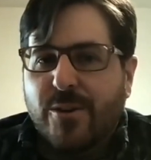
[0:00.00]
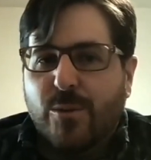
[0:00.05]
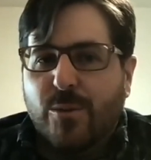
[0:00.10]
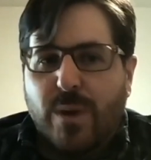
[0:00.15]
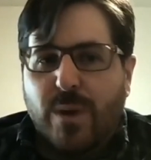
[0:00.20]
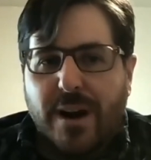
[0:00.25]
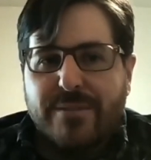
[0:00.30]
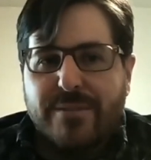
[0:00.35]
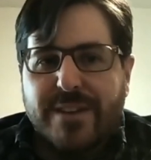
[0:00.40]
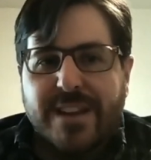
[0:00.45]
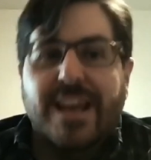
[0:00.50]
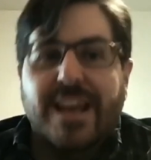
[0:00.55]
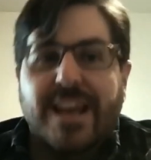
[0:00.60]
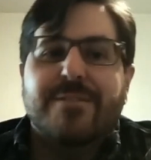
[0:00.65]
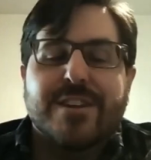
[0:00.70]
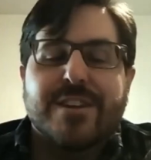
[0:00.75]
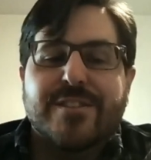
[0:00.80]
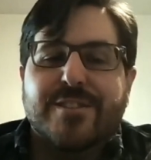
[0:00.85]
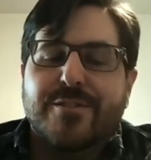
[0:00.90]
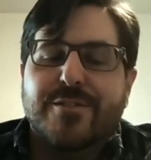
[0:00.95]
aware of any
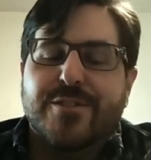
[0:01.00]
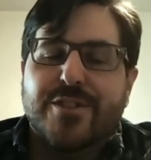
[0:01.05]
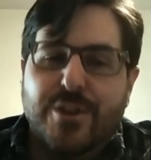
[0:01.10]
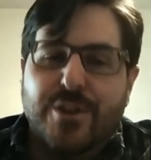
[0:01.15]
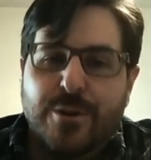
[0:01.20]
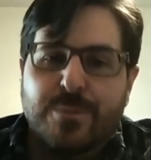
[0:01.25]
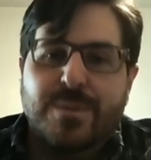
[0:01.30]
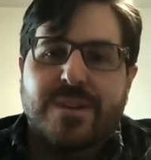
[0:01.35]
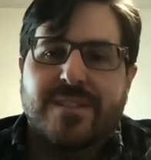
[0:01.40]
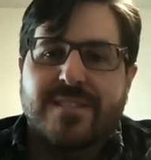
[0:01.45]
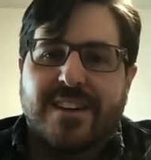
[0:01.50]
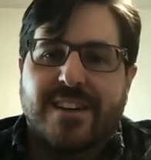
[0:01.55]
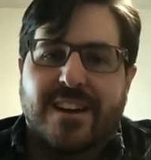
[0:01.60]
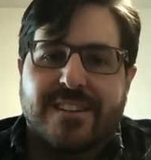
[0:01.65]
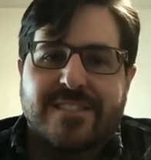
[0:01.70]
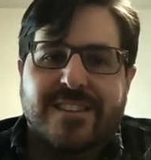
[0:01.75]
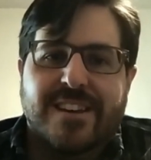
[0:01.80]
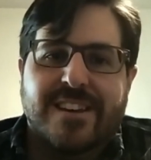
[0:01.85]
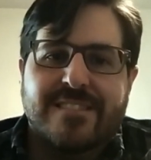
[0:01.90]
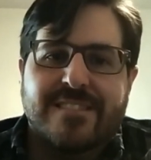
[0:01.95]
evidence of humans
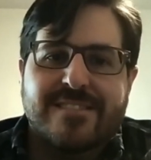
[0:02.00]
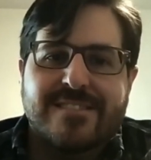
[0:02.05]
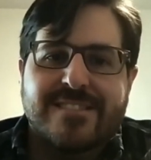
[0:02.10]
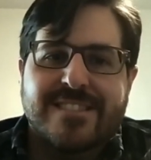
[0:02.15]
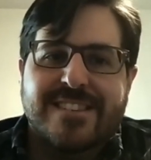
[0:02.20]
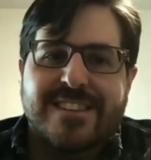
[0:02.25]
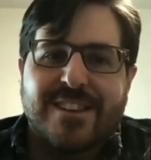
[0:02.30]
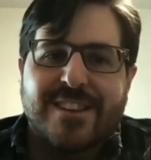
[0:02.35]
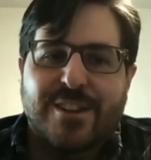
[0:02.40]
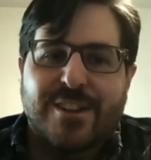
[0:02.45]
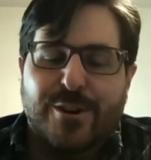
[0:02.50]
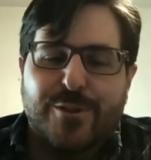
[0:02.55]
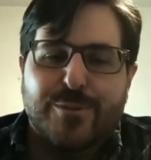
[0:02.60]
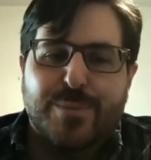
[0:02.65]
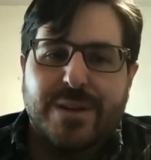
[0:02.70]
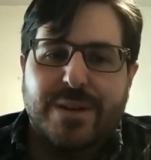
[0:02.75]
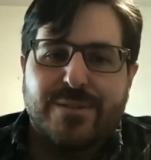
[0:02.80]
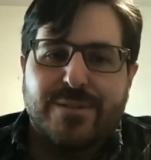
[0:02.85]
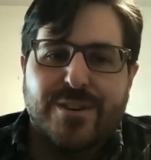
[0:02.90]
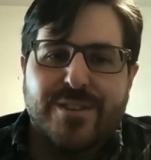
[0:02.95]
hunting the large
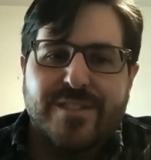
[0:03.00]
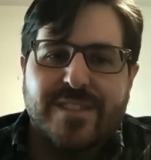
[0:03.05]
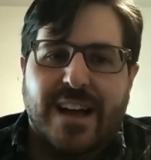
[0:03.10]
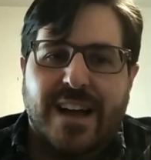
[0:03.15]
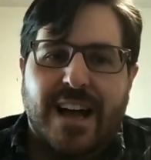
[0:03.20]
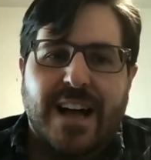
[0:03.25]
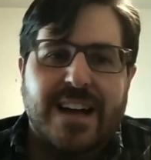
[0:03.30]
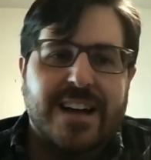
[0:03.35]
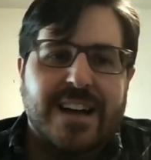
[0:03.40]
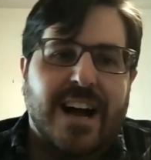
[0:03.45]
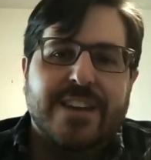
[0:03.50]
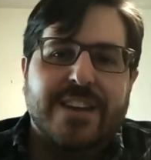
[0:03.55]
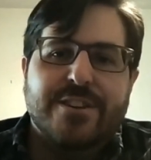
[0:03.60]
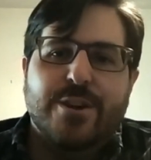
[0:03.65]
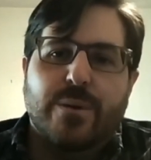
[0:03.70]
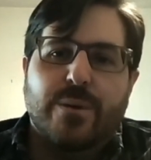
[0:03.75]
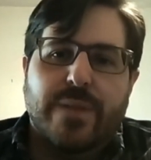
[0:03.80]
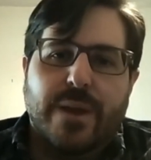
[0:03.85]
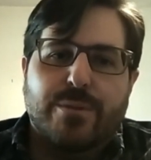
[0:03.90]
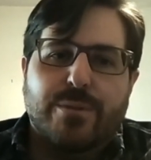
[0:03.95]
beavers. I, I
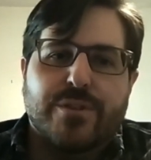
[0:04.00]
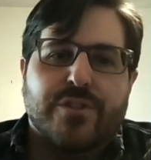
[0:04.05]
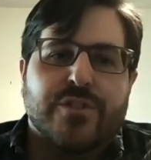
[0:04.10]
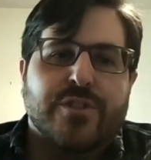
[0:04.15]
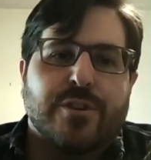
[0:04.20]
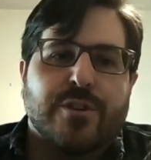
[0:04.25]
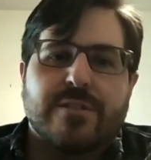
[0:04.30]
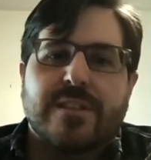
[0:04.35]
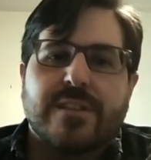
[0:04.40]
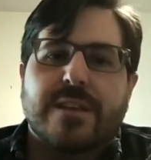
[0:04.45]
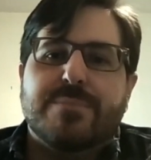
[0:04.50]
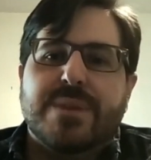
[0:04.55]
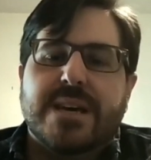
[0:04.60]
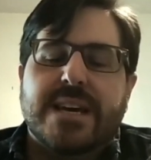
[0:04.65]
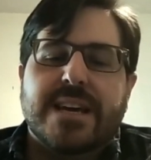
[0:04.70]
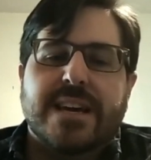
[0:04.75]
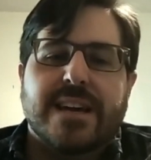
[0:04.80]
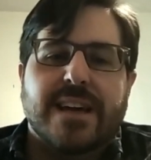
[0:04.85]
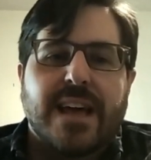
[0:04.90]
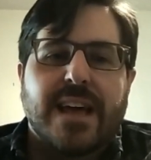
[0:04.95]
know they would certainly
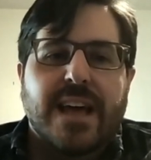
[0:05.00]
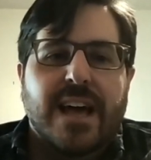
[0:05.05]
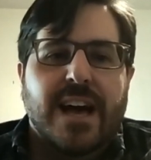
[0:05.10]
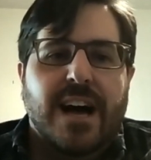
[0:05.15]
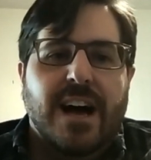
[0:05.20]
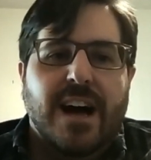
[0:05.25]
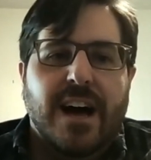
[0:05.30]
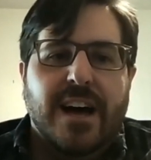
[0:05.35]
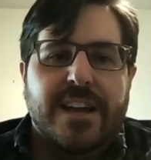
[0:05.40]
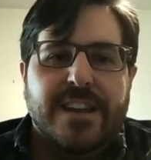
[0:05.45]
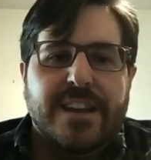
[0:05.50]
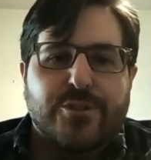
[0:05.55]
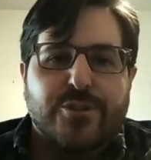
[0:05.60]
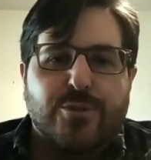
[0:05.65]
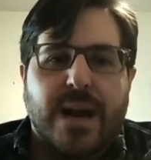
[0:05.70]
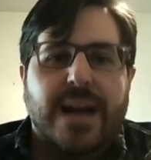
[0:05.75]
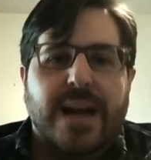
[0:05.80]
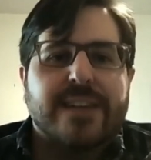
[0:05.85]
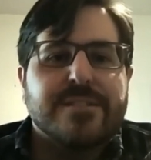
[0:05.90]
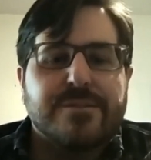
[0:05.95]
be an
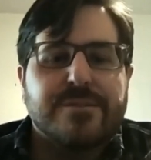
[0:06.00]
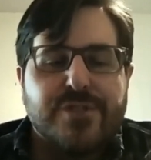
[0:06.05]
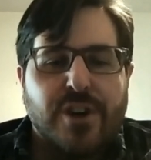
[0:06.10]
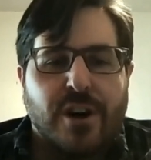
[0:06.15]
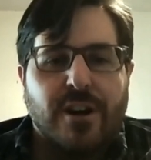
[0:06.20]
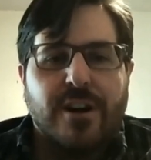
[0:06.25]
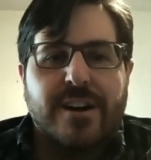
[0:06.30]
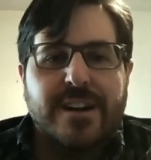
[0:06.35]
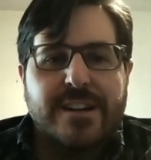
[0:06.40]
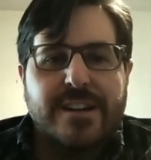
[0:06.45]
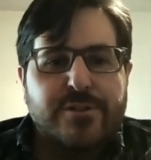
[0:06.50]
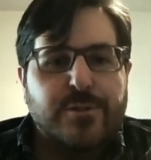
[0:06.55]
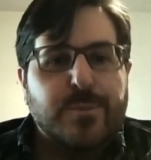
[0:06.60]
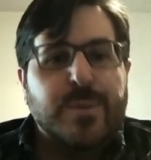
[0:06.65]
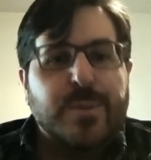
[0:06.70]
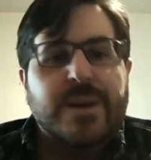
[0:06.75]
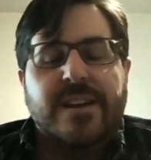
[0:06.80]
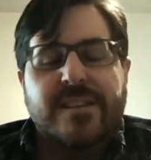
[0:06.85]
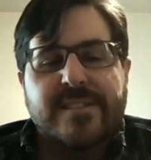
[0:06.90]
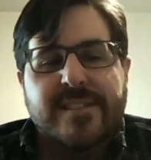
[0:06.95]
attractive target just
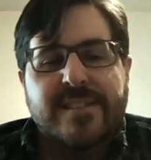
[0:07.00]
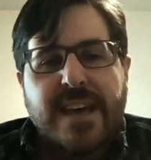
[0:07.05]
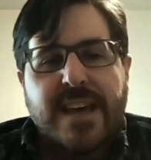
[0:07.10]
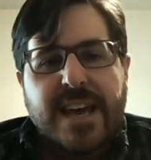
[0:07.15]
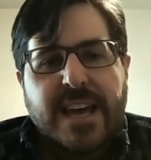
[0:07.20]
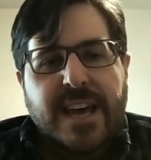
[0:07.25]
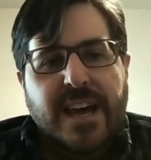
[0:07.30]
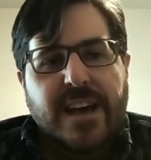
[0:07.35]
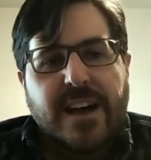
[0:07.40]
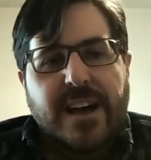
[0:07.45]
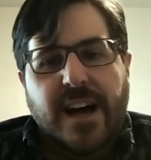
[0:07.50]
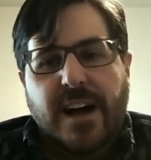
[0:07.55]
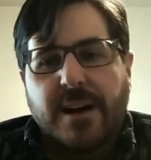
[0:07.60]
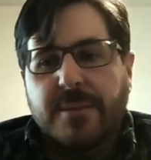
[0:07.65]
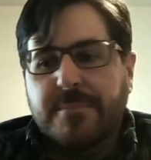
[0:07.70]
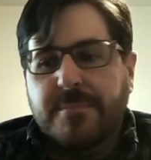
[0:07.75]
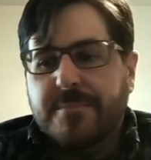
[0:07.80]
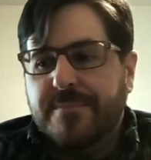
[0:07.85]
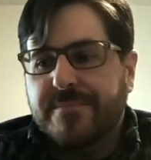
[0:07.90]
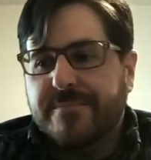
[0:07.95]
because
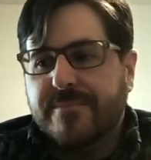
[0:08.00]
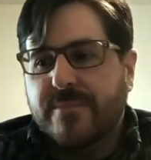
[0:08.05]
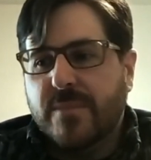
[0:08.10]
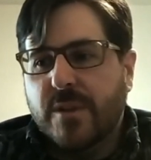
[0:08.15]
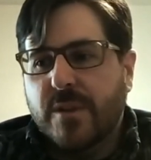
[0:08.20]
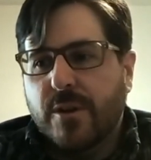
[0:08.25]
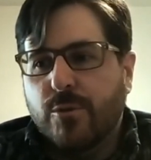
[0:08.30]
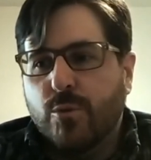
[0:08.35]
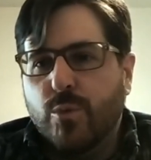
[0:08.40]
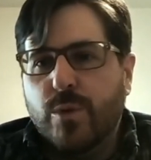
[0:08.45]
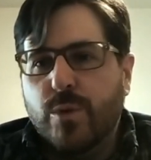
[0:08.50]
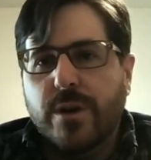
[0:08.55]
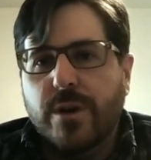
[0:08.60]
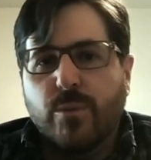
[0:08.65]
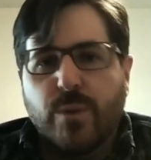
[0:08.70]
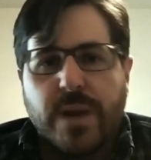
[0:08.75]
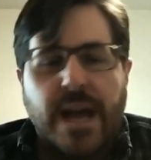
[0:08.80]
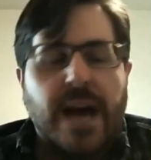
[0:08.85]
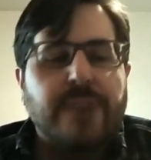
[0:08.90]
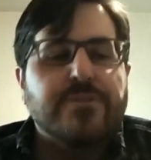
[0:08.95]
um, we,
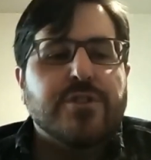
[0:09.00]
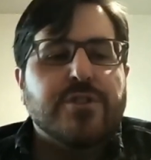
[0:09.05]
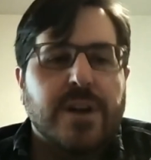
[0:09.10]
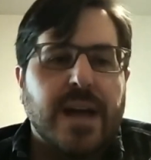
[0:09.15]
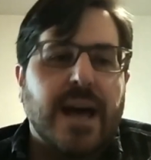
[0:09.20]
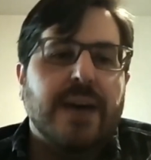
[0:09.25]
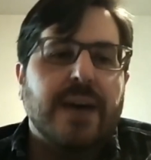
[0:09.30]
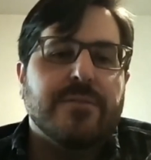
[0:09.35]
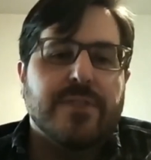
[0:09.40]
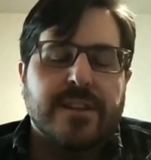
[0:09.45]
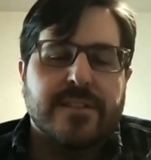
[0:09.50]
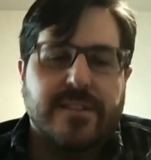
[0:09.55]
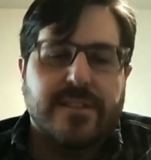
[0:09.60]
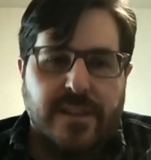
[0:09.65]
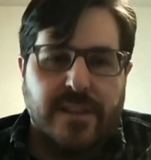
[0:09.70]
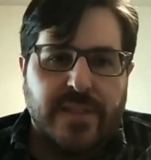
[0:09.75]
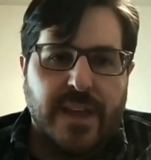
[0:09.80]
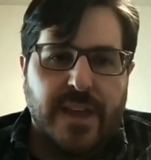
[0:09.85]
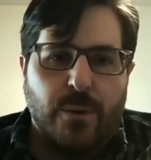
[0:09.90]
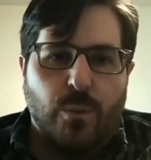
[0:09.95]
we have good evidence
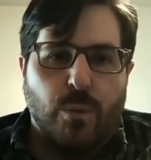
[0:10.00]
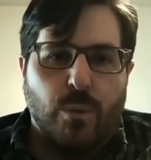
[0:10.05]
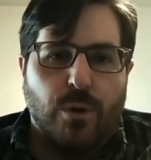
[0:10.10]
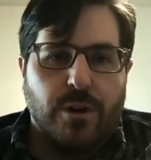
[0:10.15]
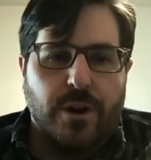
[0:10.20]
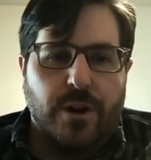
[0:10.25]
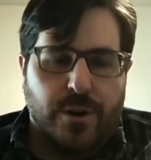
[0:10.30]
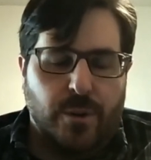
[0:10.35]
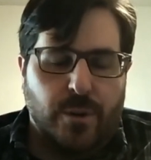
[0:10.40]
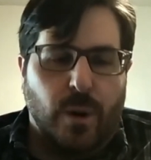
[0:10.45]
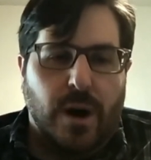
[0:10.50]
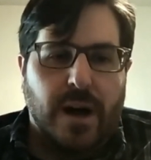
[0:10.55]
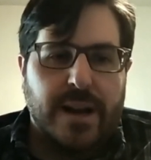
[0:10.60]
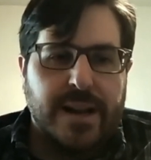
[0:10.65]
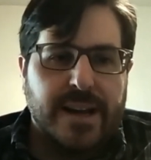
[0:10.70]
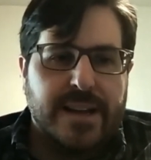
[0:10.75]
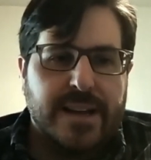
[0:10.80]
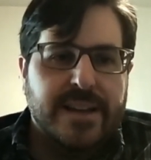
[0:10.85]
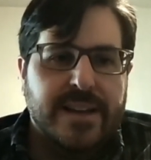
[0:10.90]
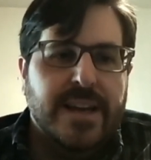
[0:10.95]
that they were
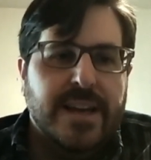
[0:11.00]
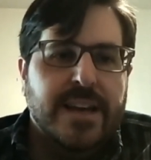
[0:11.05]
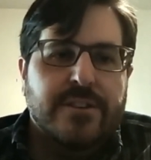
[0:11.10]
aquatic.